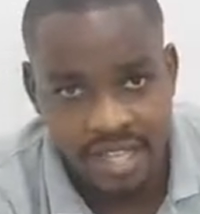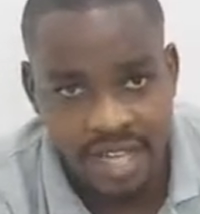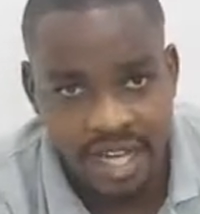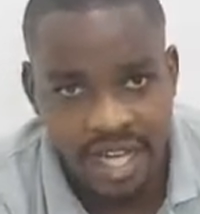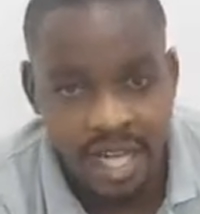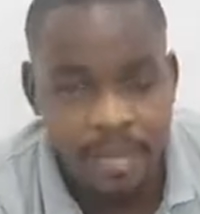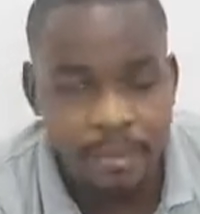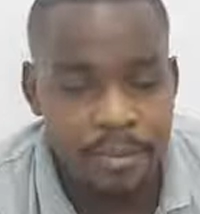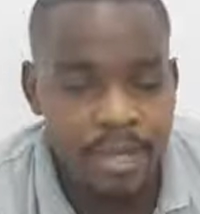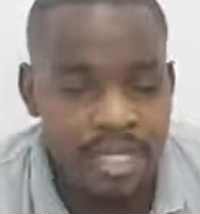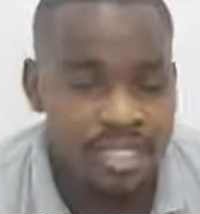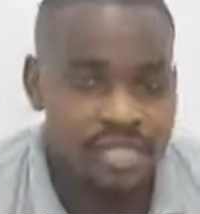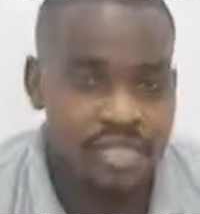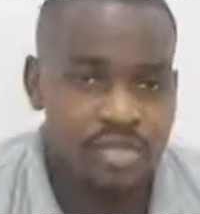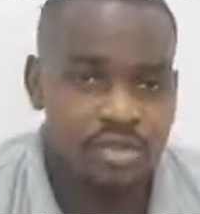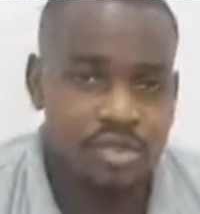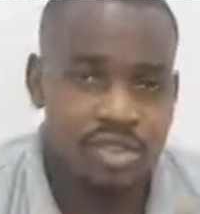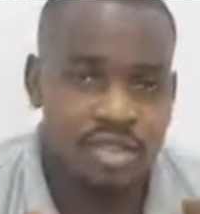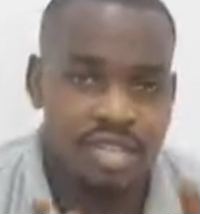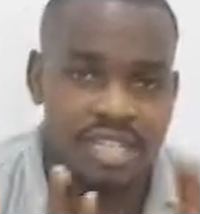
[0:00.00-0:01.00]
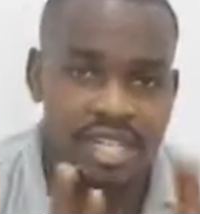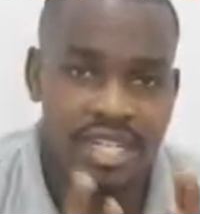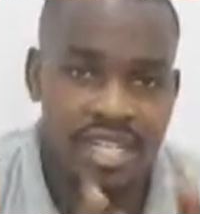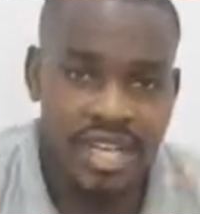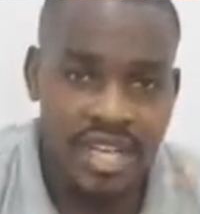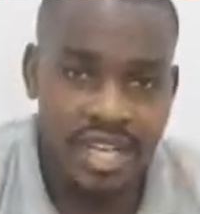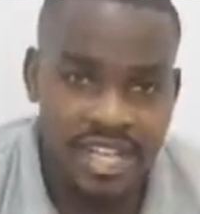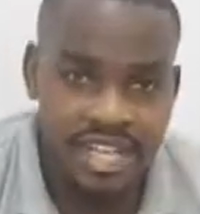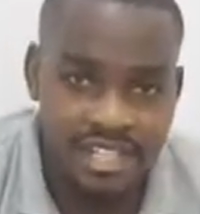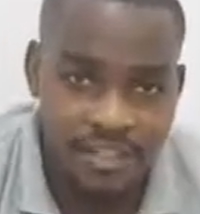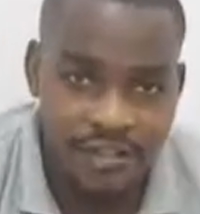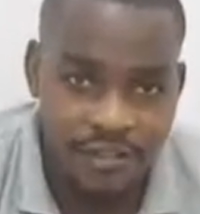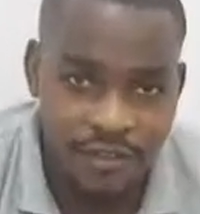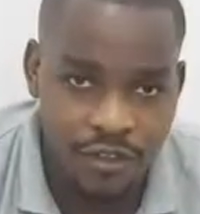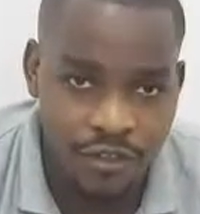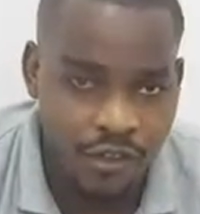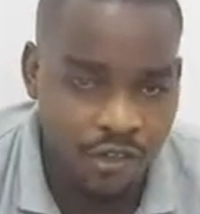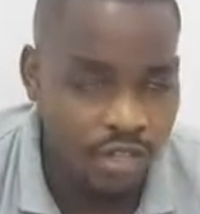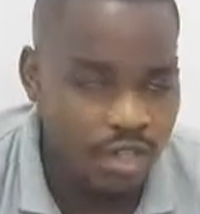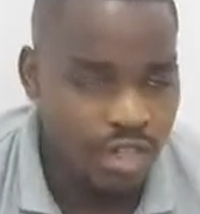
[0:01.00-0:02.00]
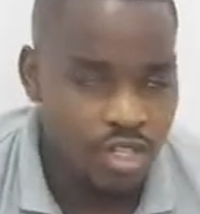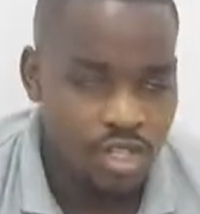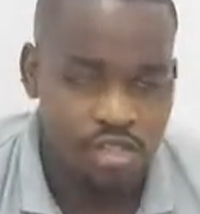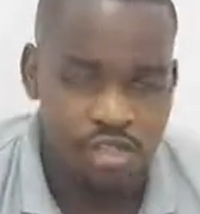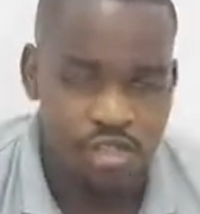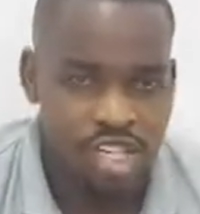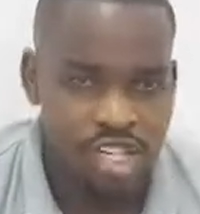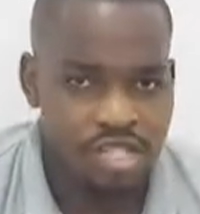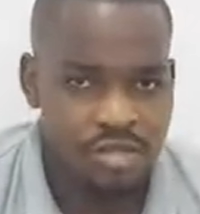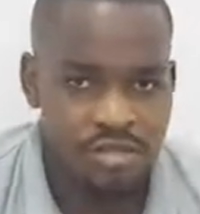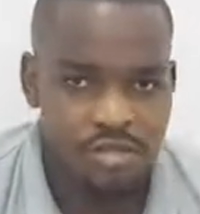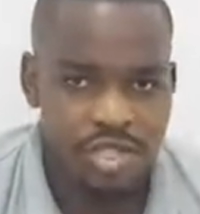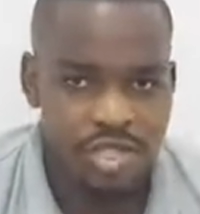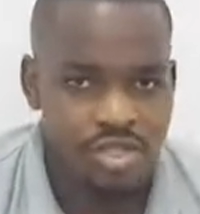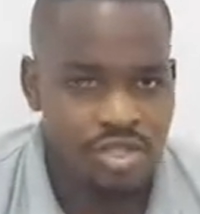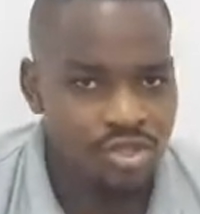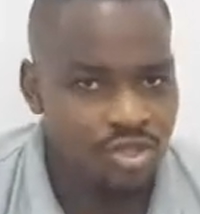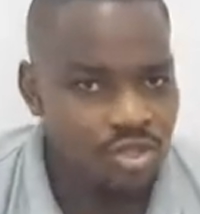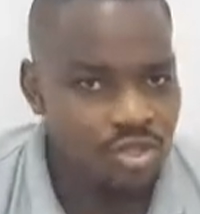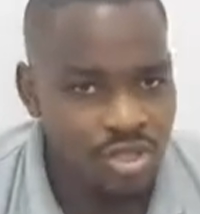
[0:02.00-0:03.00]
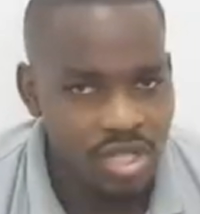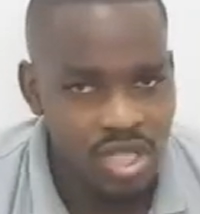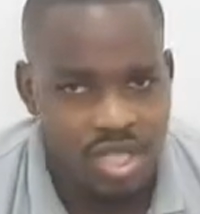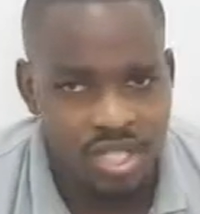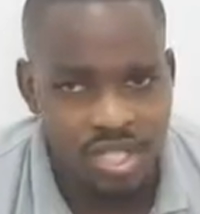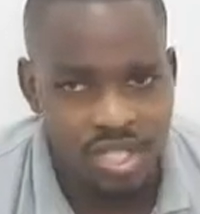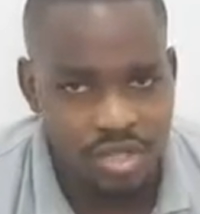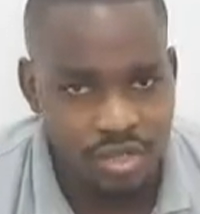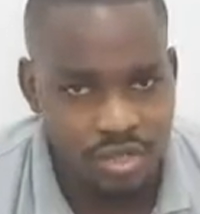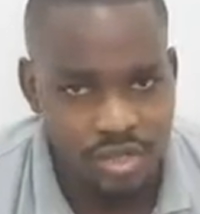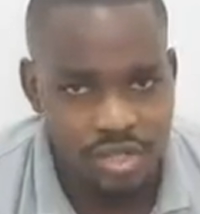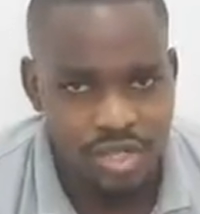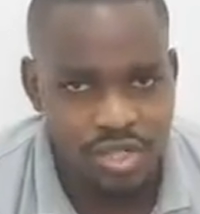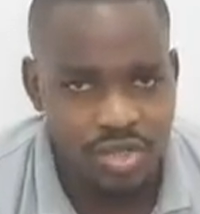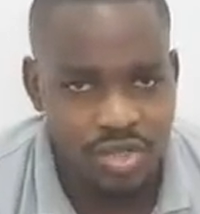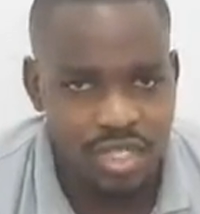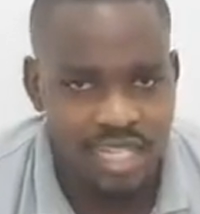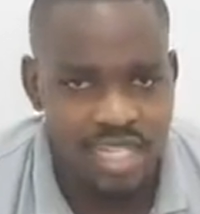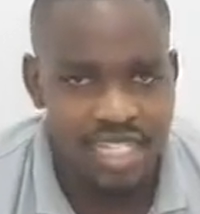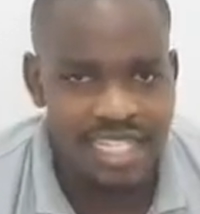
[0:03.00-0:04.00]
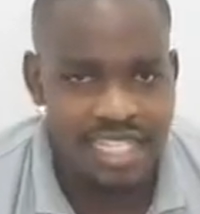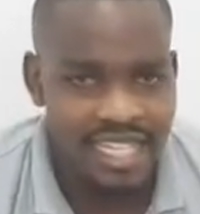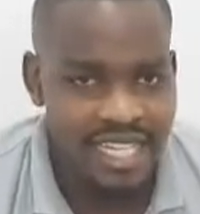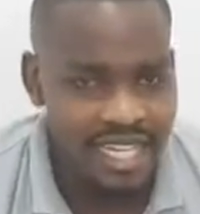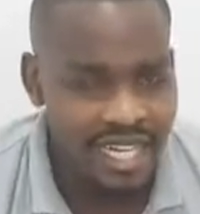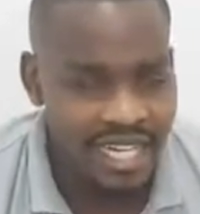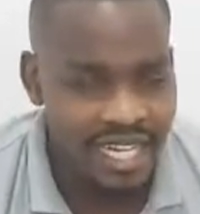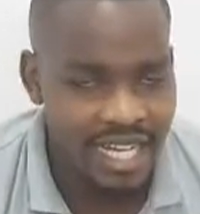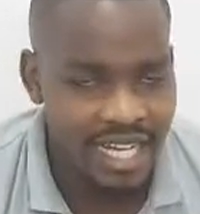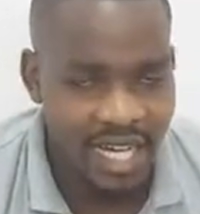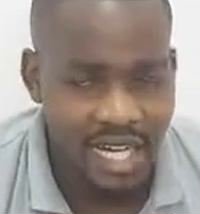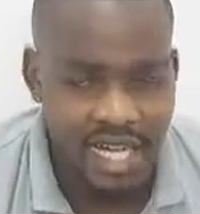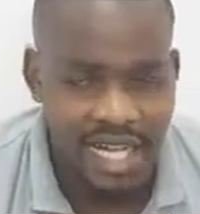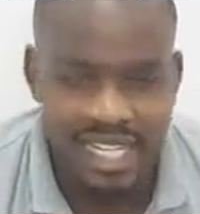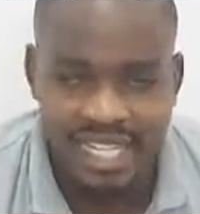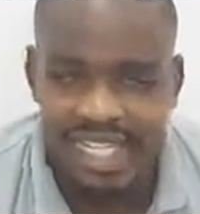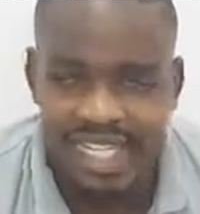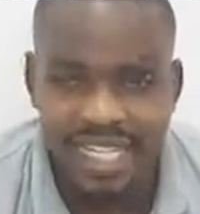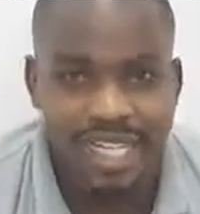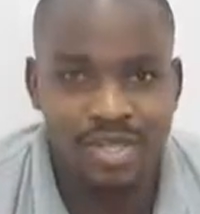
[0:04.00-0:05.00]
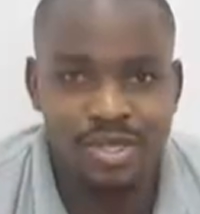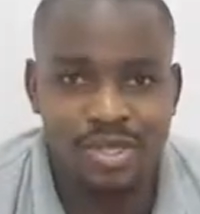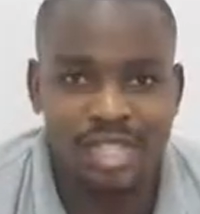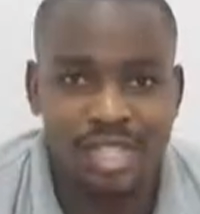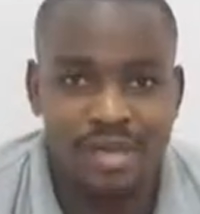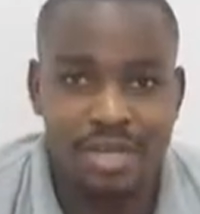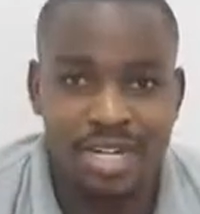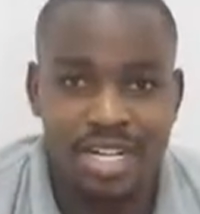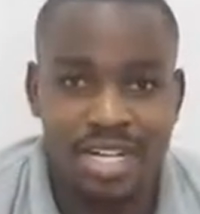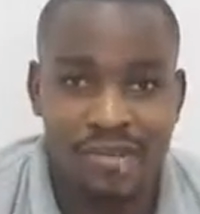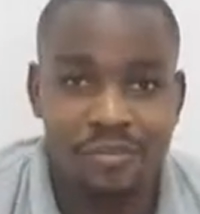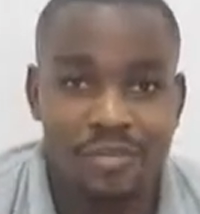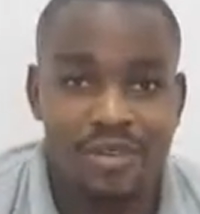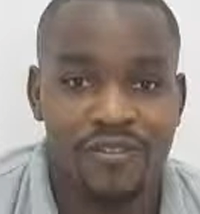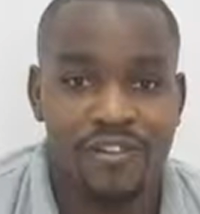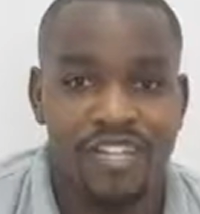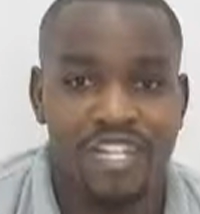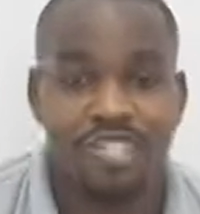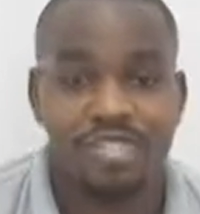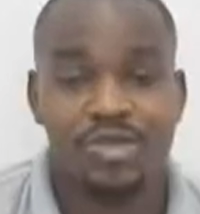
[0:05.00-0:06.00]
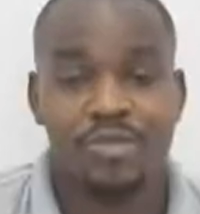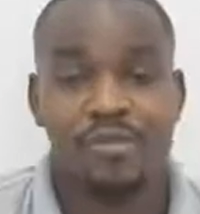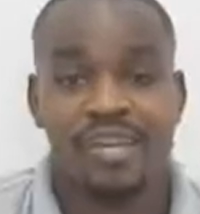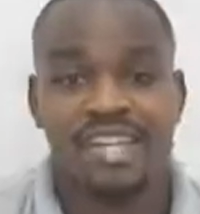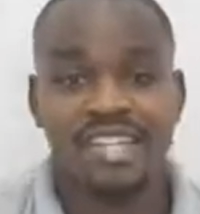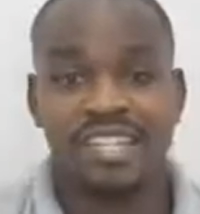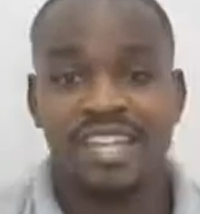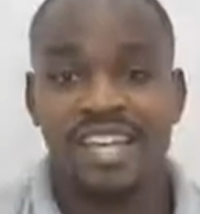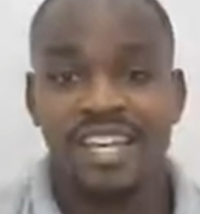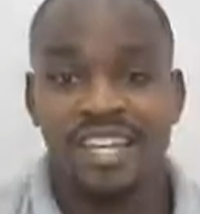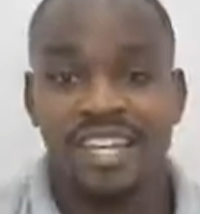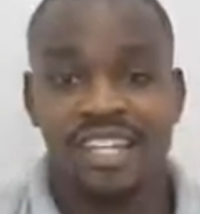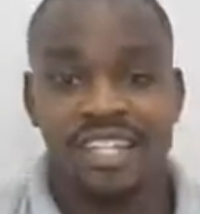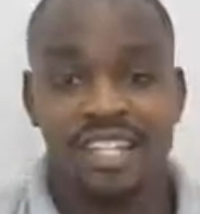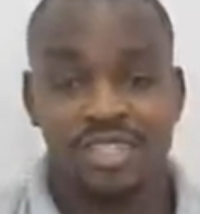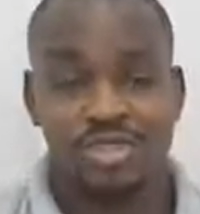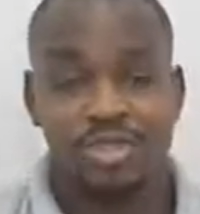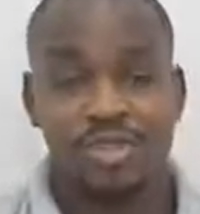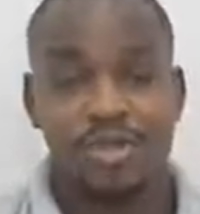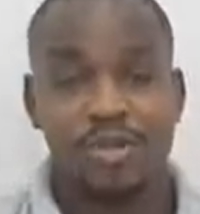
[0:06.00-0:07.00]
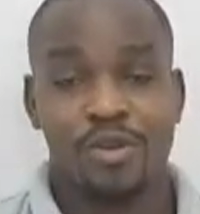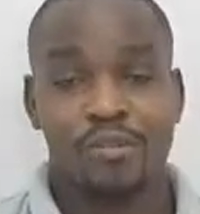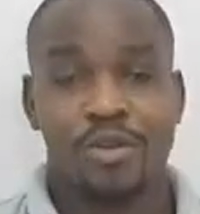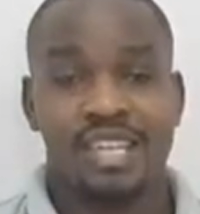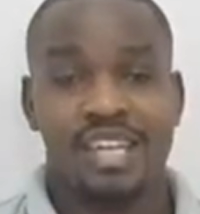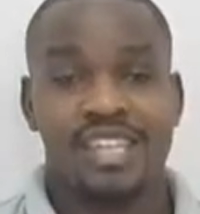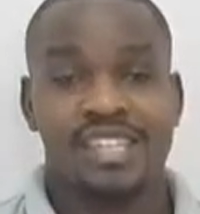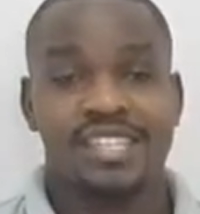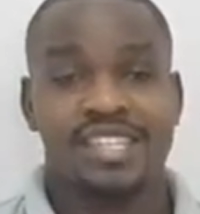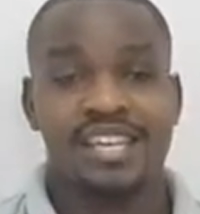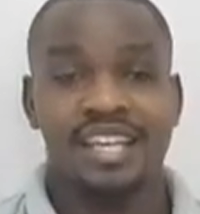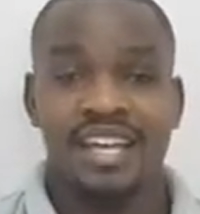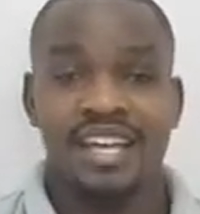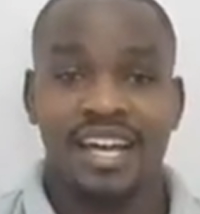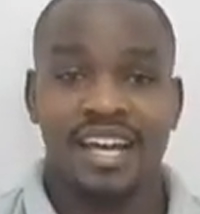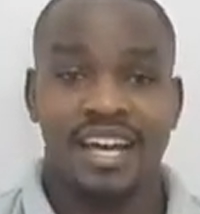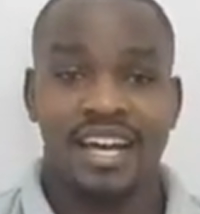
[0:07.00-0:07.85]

accompanied it with a nice view, trust me, you are going to get an uncountable number of customers into your place.